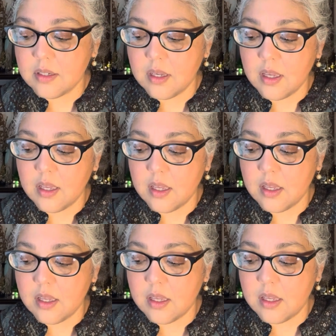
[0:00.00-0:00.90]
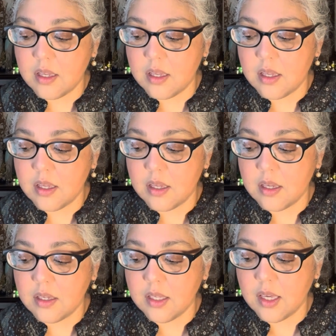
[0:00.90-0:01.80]
uh,
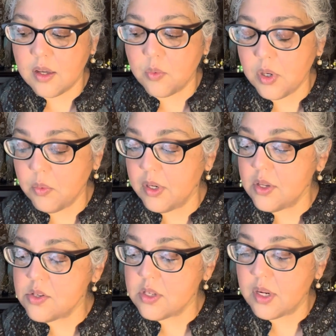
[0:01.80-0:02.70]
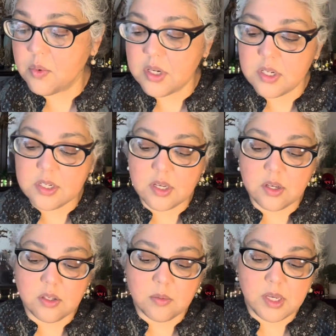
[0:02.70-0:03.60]
yeah, what, what else did I wanted to tell
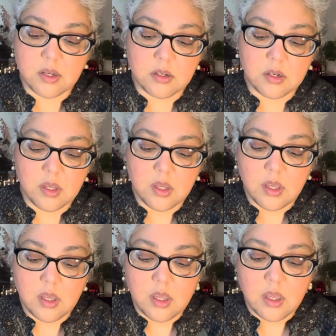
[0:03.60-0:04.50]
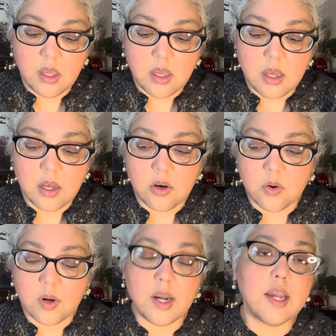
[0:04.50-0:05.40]
you about?
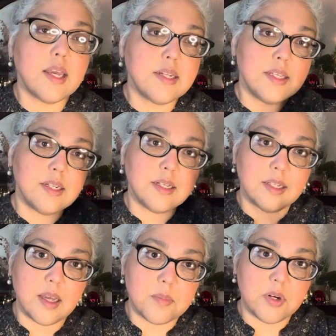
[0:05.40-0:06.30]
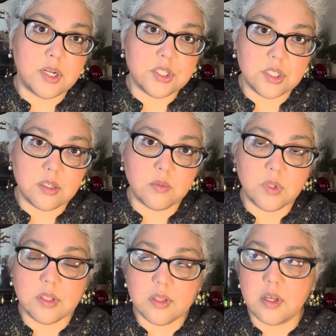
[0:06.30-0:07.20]
Oh, I, I did a collaboration
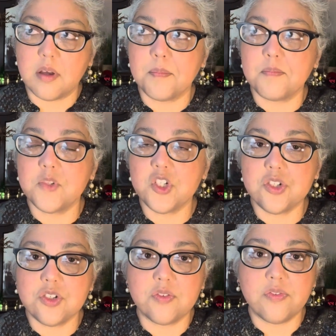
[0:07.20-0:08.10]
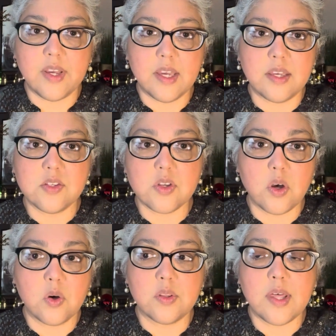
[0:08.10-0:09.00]
with um, Ginger Fay,
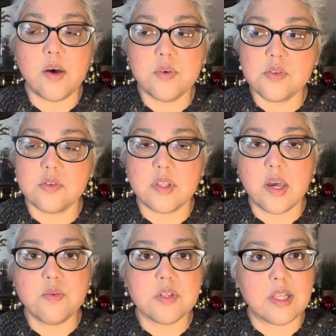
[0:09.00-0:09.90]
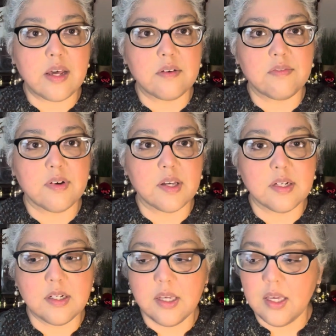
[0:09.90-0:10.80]
so that was that was a lot of
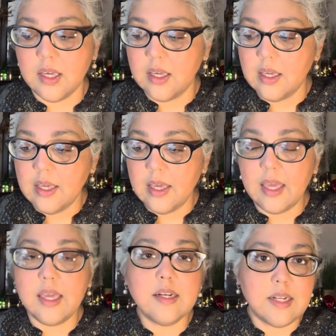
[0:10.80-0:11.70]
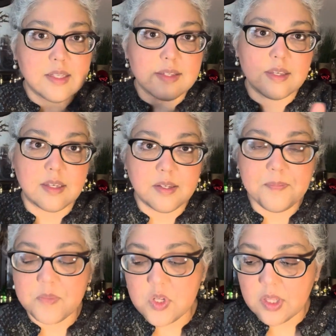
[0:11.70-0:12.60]
fun. And Nancy,
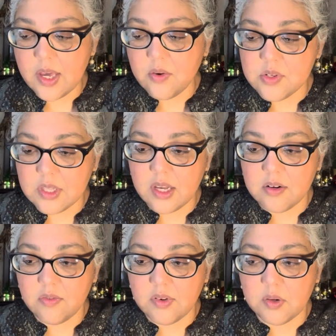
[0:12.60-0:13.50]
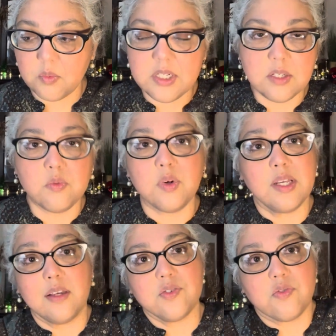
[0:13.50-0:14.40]
so that was a lot of fun. We did
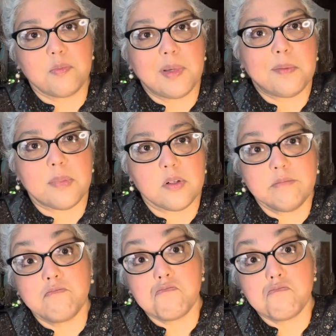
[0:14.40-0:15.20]
readings for people.